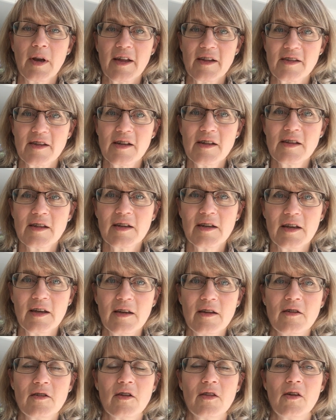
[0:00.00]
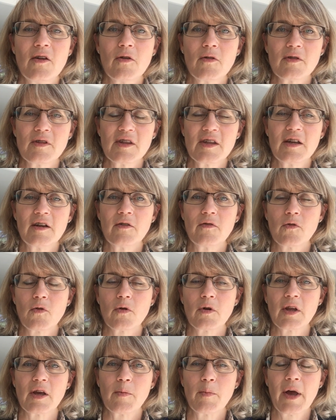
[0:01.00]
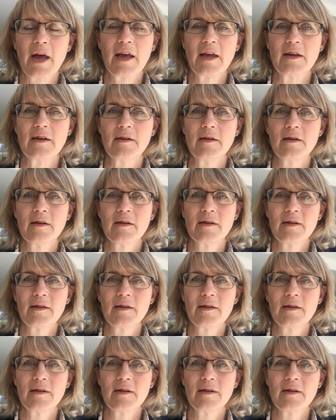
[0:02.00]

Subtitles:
plasticity to the onset of chronic pain,